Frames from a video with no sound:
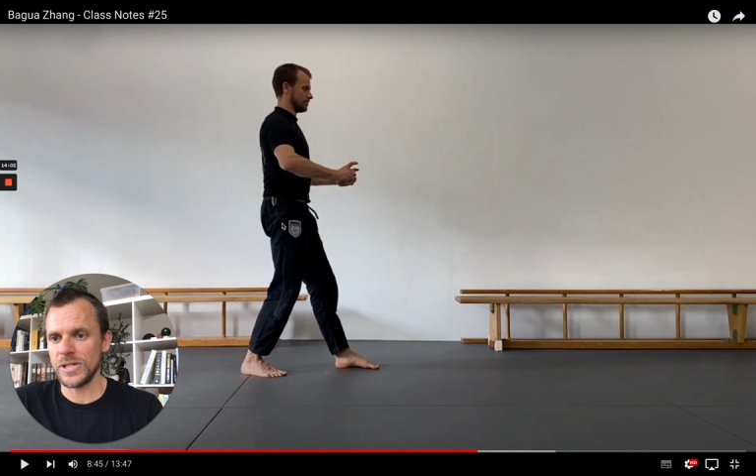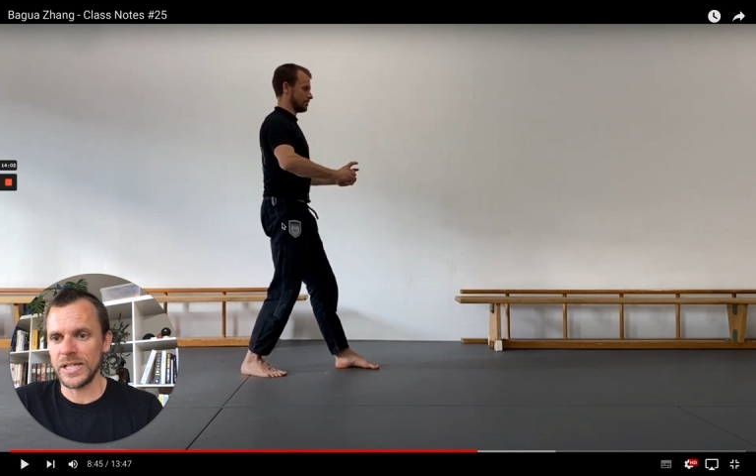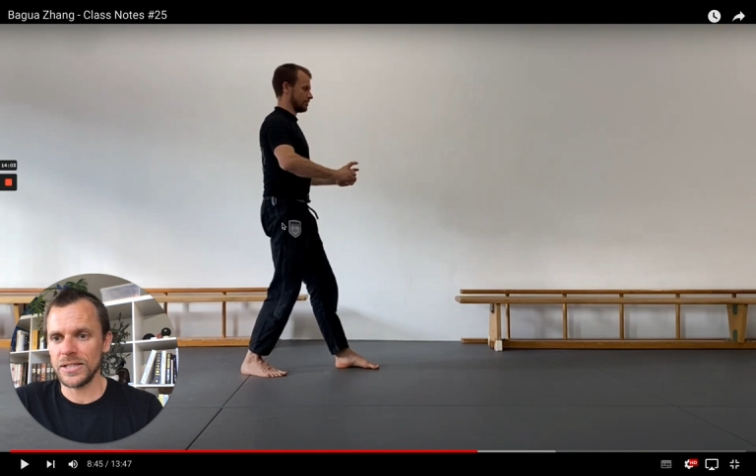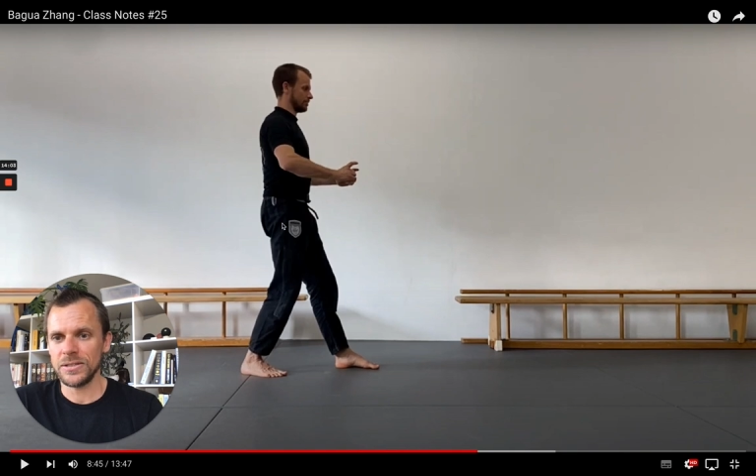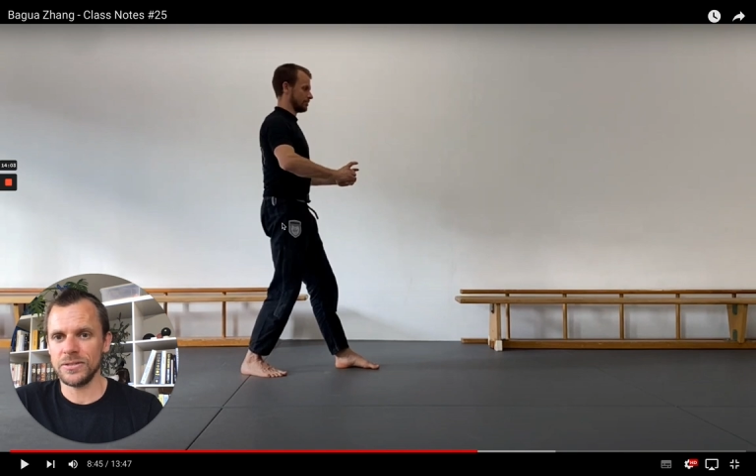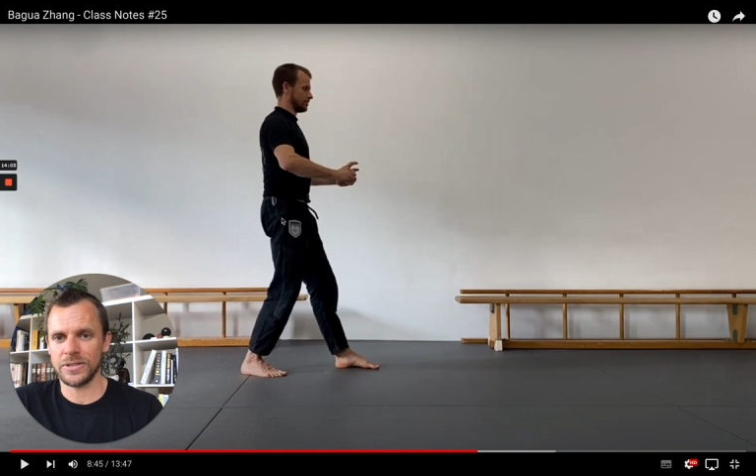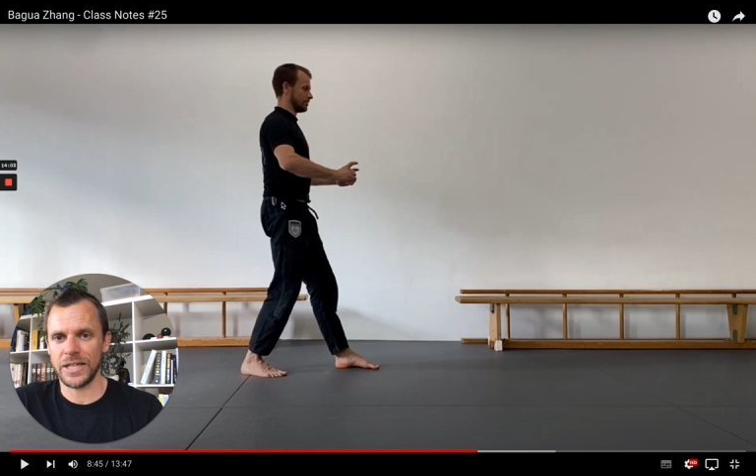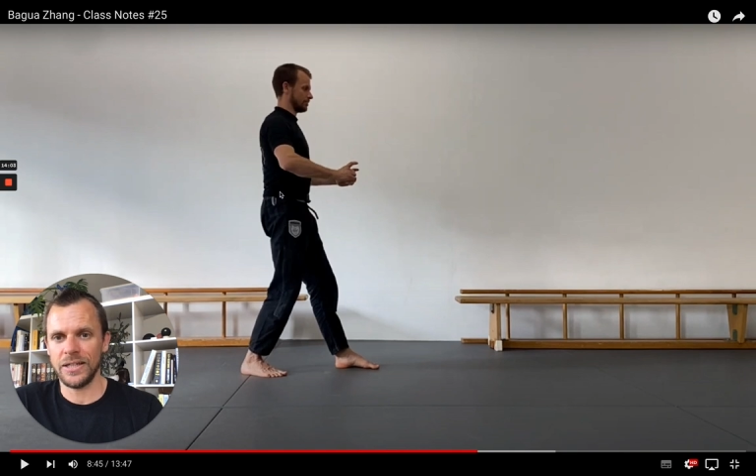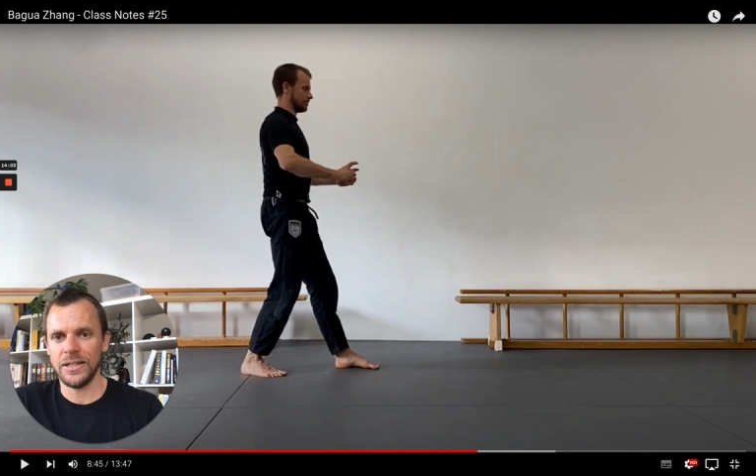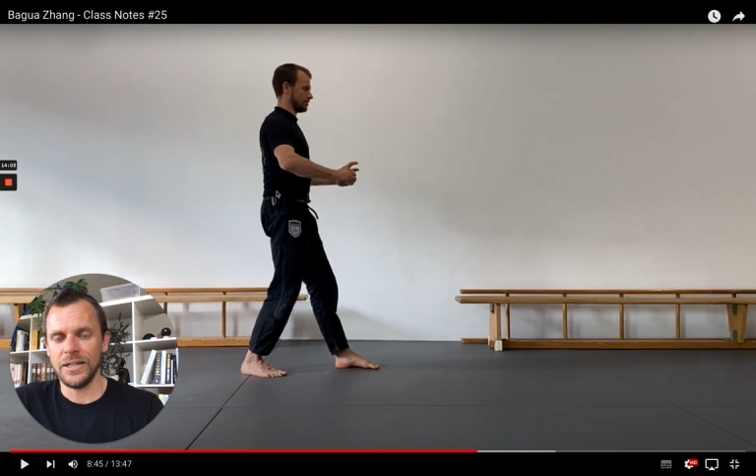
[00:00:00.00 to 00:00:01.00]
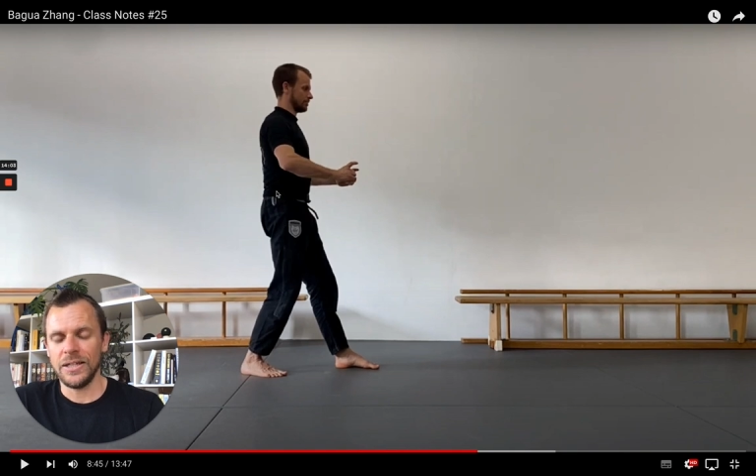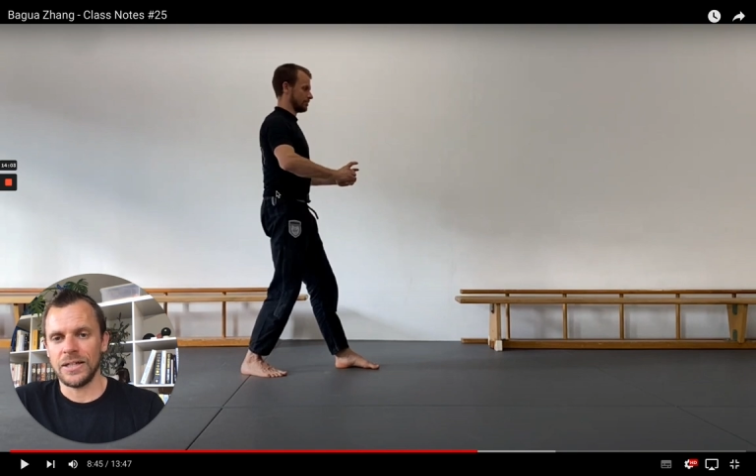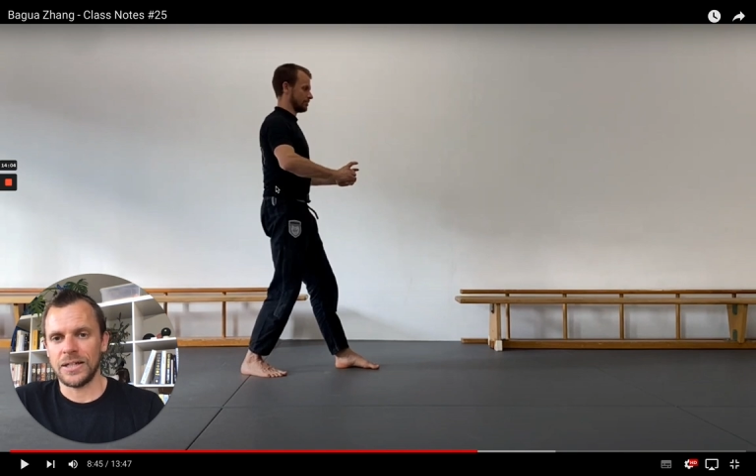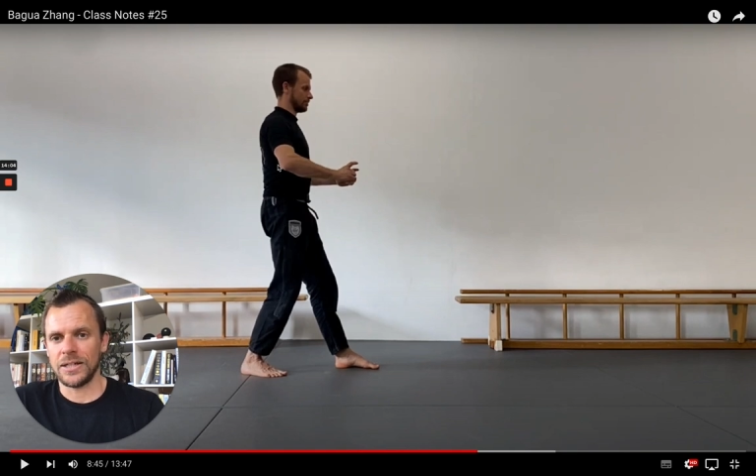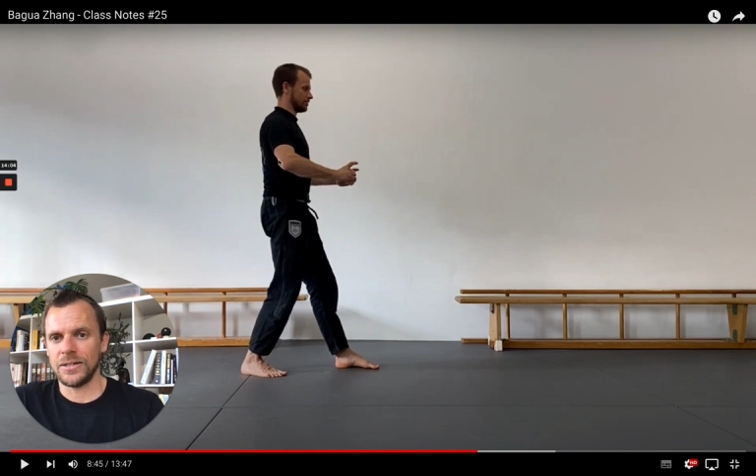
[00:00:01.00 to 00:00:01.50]
in, okay?
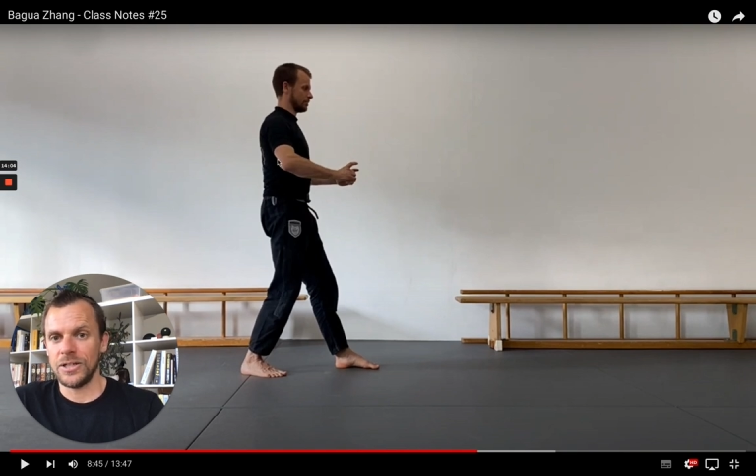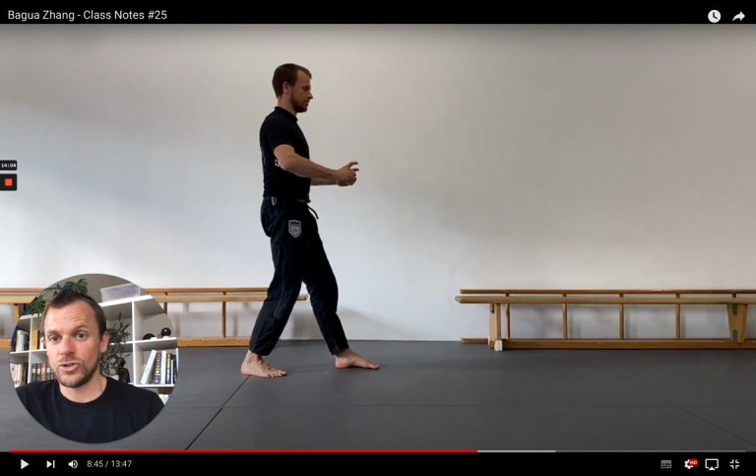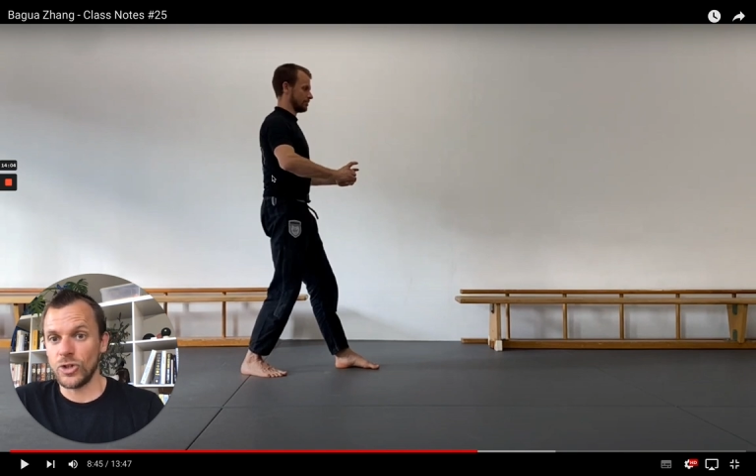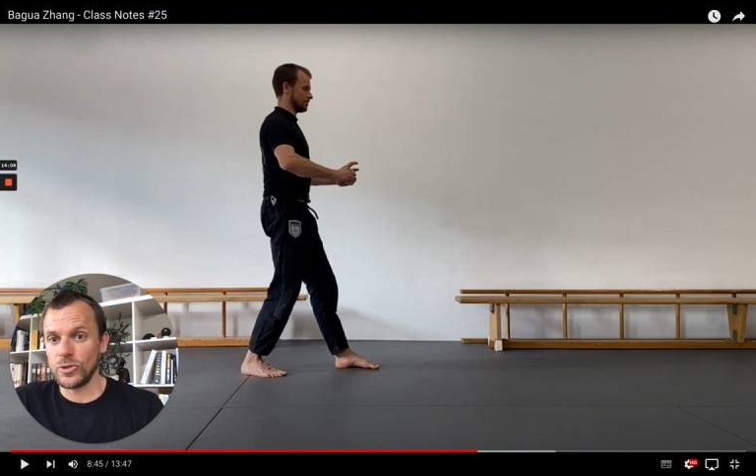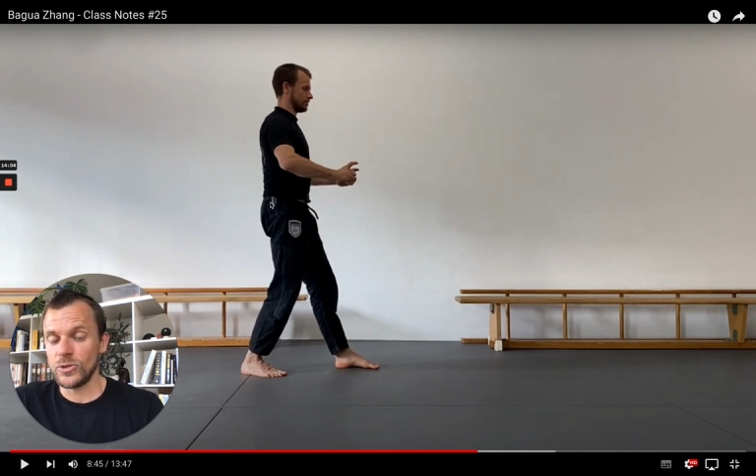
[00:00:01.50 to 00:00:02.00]
Don't